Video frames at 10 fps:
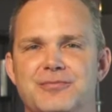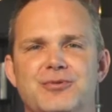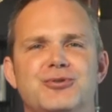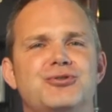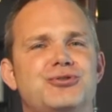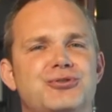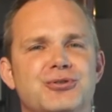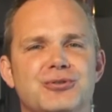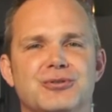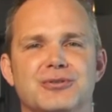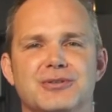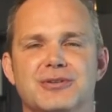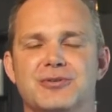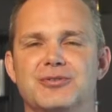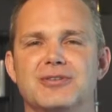For sure.
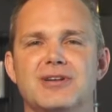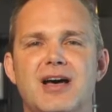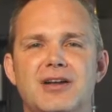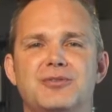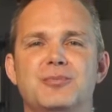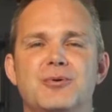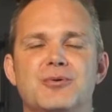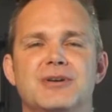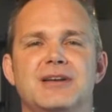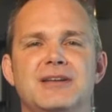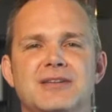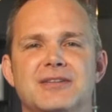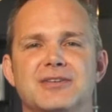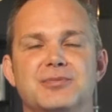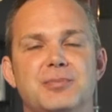There's lots more into
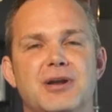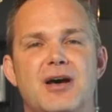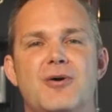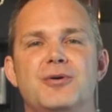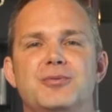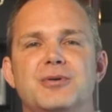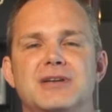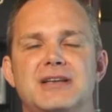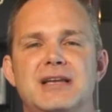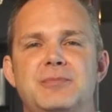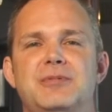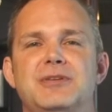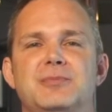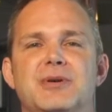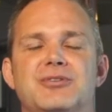this, but I always want to keep
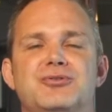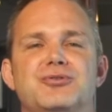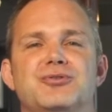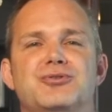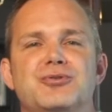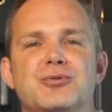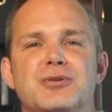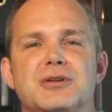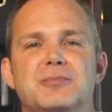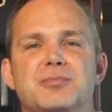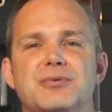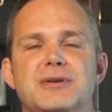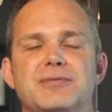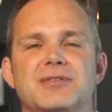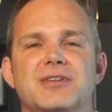these messages short and
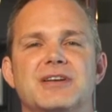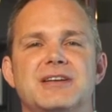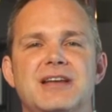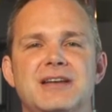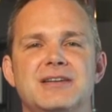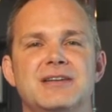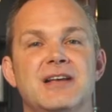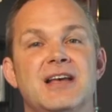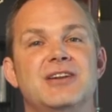brief as I can